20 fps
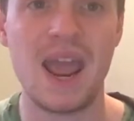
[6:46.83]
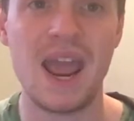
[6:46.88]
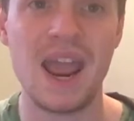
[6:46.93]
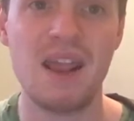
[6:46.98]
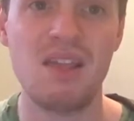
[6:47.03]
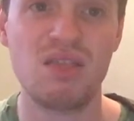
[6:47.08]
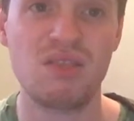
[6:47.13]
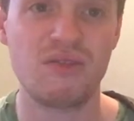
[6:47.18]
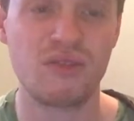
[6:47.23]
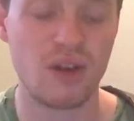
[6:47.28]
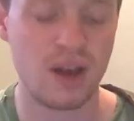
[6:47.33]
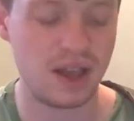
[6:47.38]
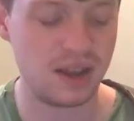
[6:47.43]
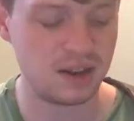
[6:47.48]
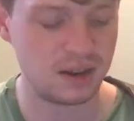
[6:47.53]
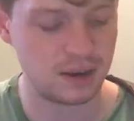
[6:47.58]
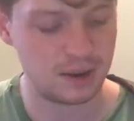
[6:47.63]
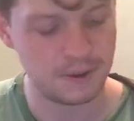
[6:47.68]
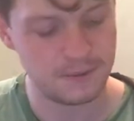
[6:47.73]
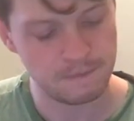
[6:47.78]
8th fret
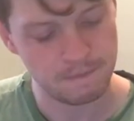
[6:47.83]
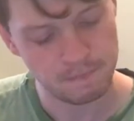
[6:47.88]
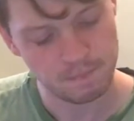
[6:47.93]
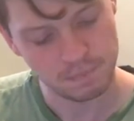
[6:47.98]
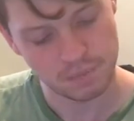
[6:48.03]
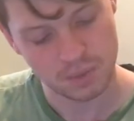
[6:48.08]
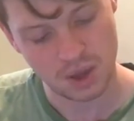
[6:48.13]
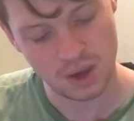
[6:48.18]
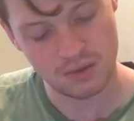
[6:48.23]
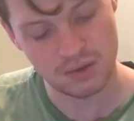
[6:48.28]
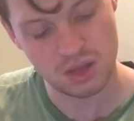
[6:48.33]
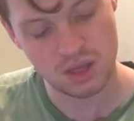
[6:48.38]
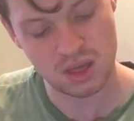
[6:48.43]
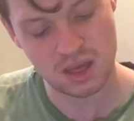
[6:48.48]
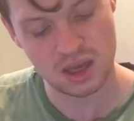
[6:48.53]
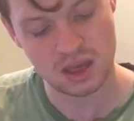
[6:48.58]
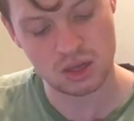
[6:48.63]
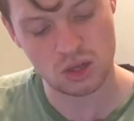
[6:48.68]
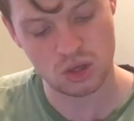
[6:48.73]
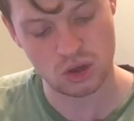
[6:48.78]
of the
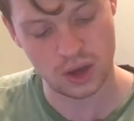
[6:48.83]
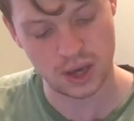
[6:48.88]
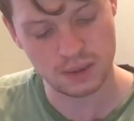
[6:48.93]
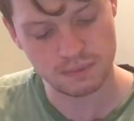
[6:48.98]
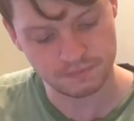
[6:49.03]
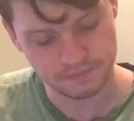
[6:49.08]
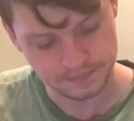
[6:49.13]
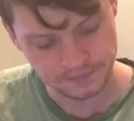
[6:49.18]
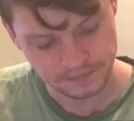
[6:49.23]
6th string,